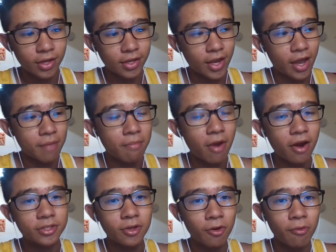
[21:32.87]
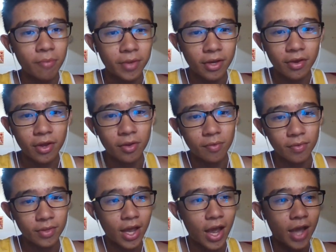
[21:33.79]
And Maria told me, okay,
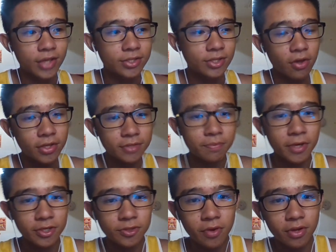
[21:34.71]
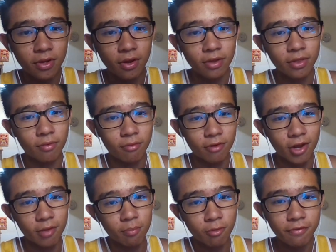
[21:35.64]
I saw this big screen on like
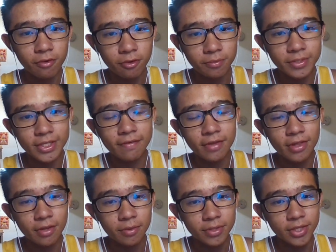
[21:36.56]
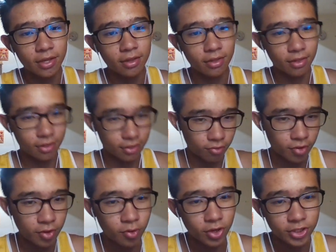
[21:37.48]
movie room 7, there was like 3
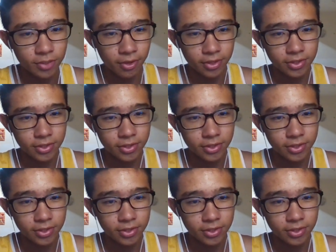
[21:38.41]
question marks.